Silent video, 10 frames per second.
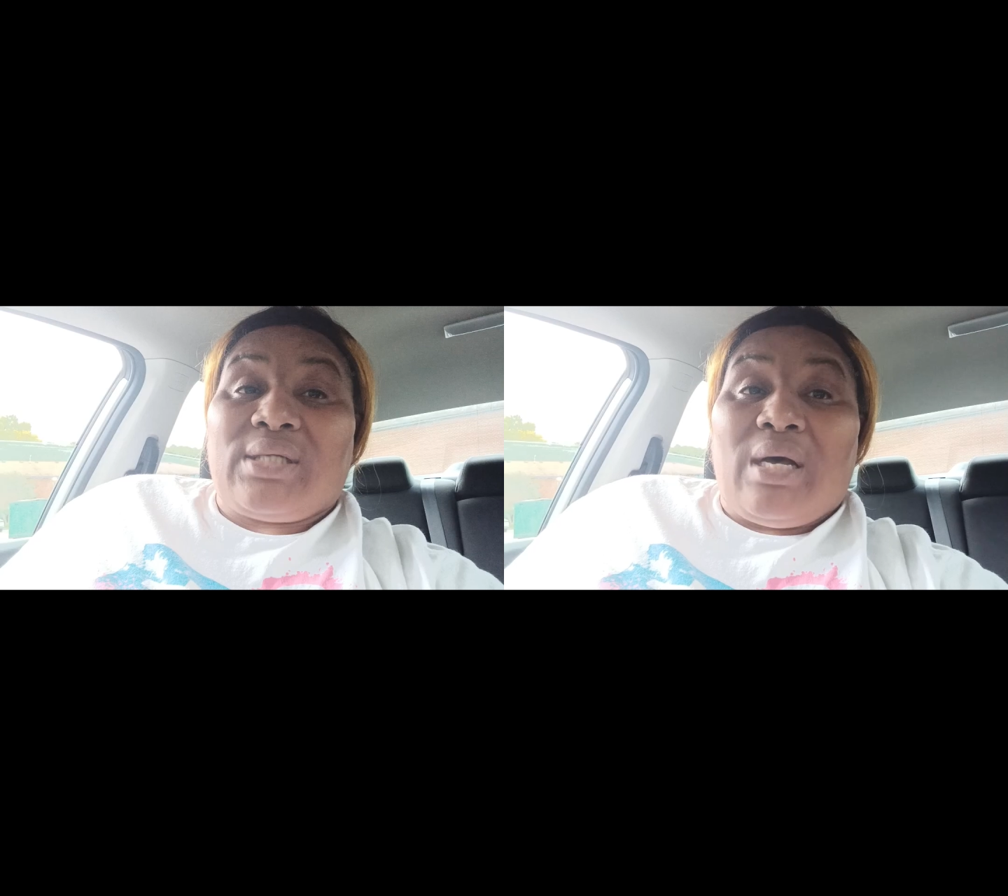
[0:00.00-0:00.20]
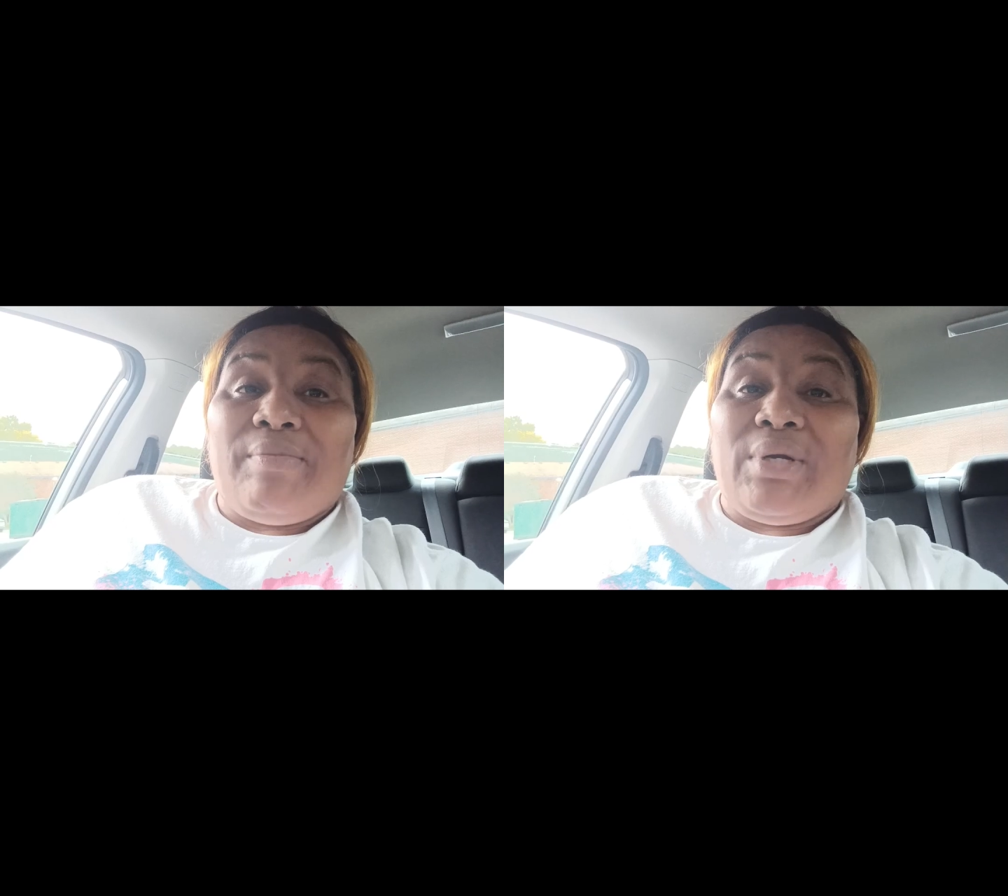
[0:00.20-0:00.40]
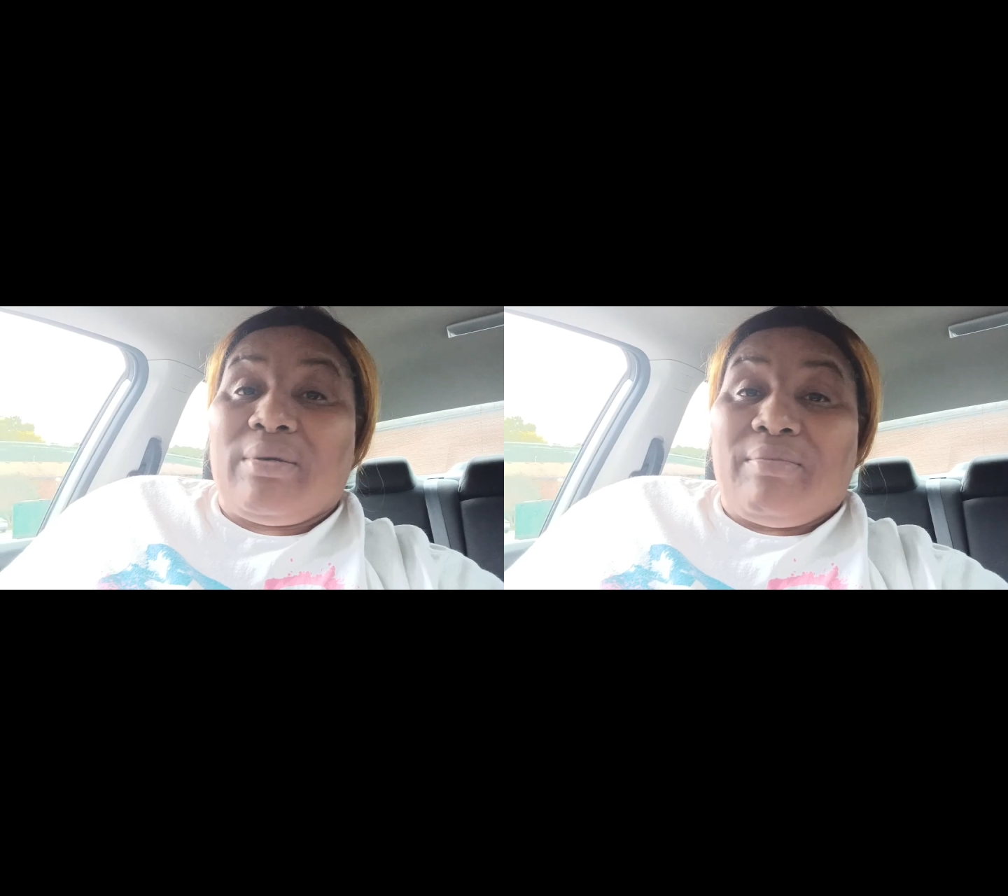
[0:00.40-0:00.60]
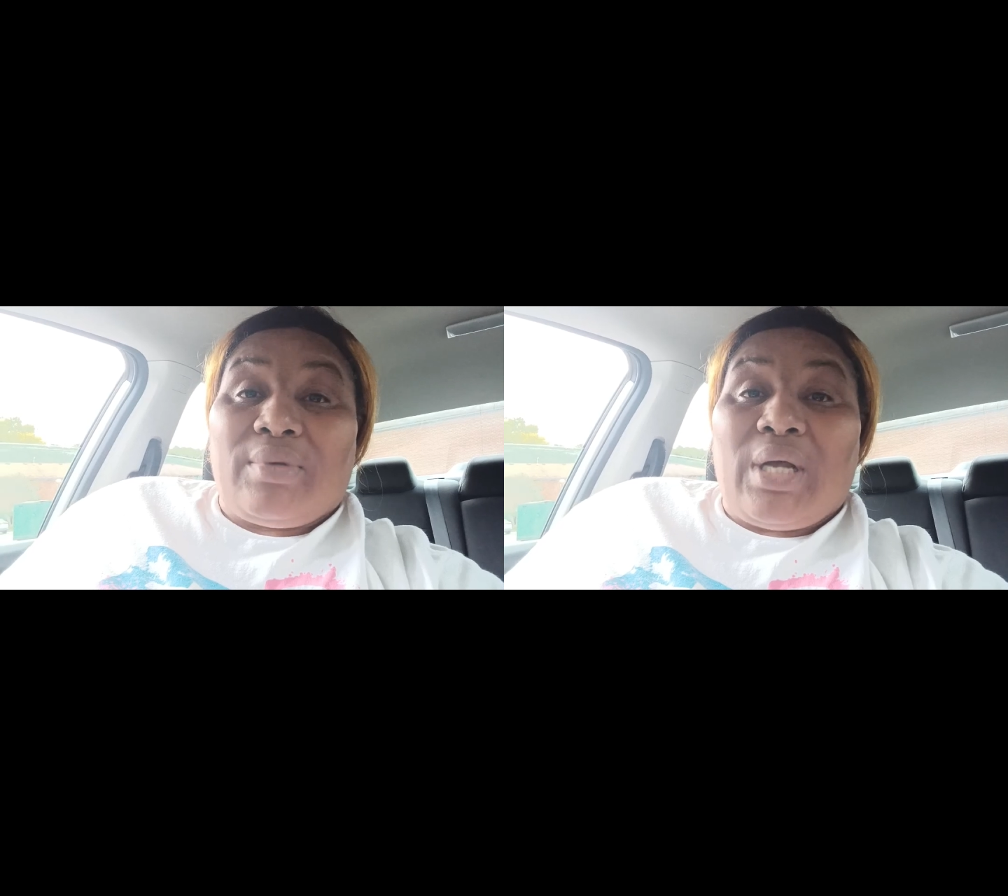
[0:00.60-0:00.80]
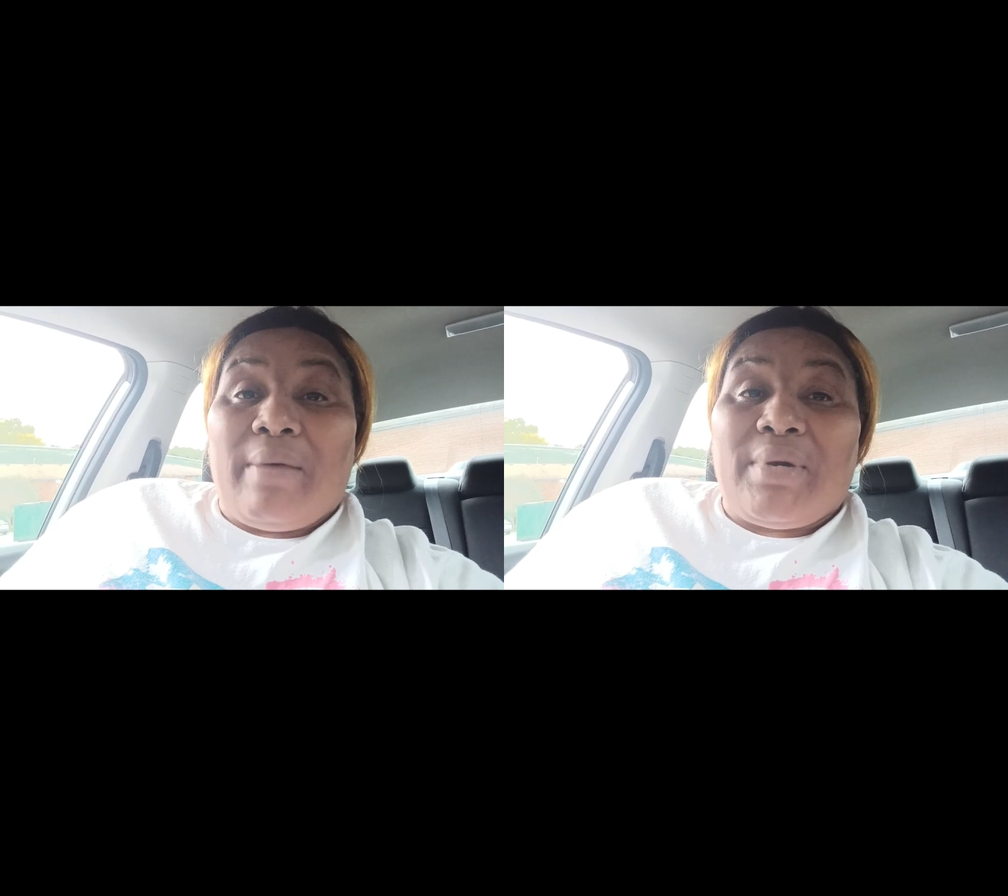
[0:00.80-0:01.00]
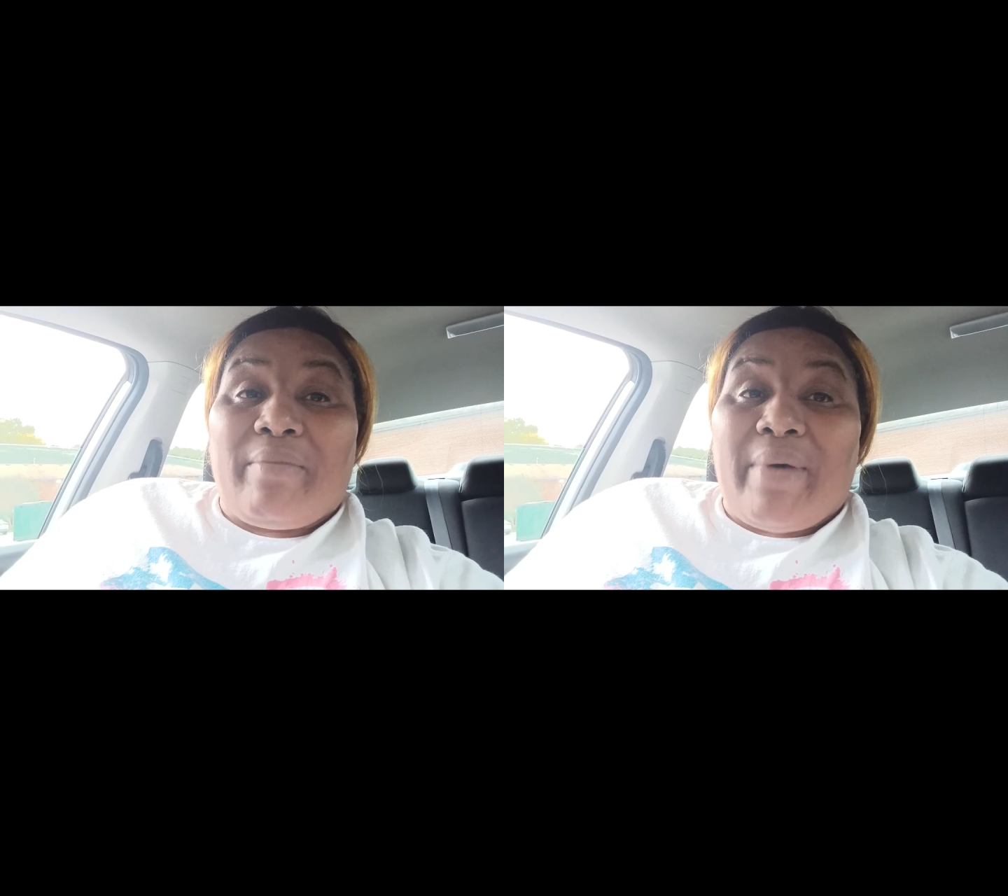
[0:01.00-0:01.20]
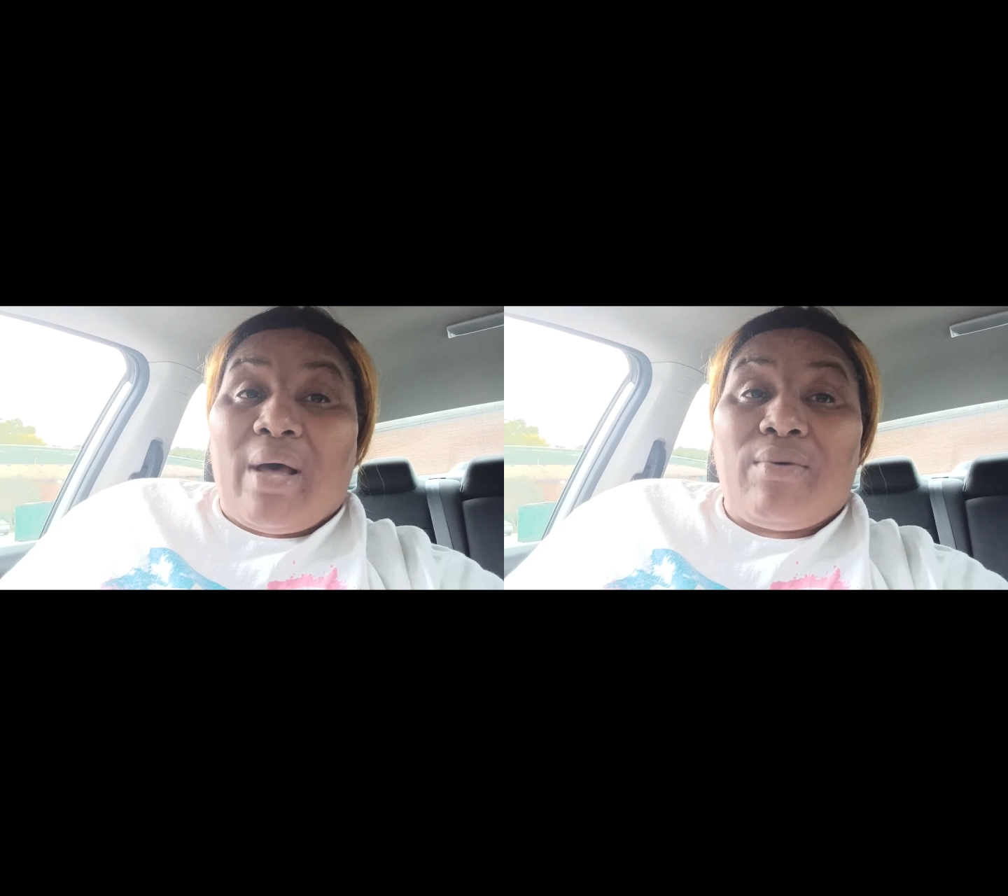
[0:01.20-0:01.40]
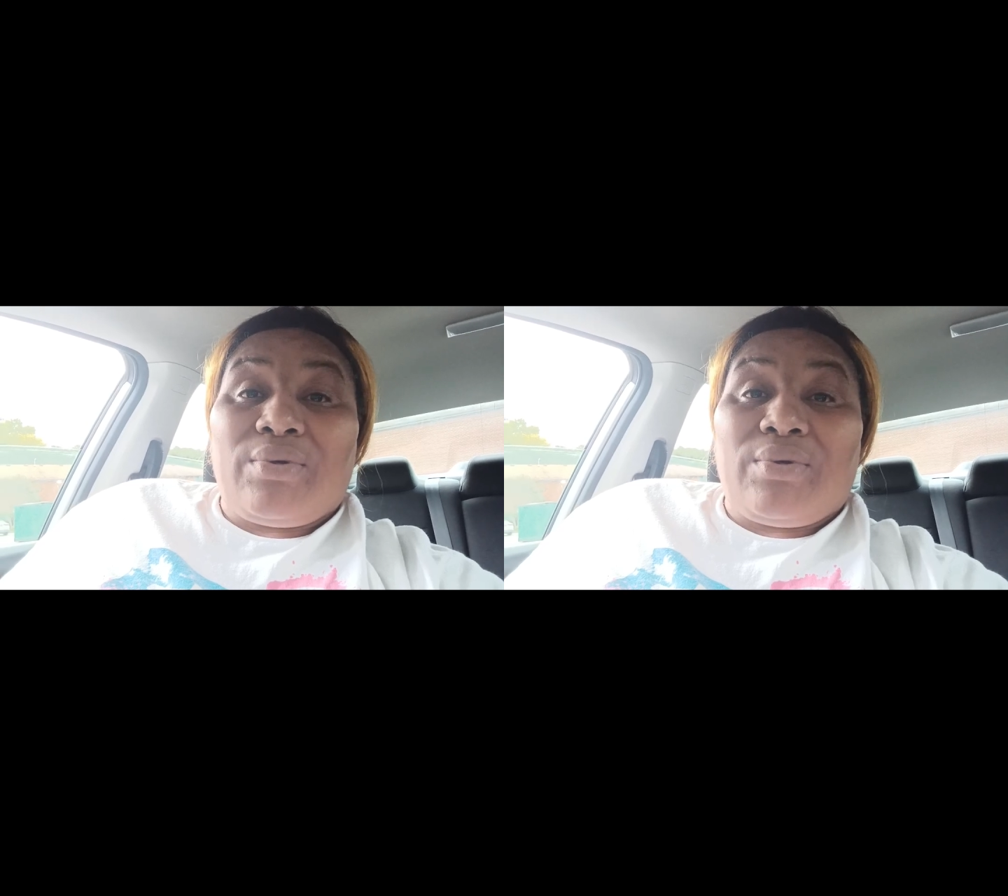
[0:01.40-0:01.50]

coming coming about,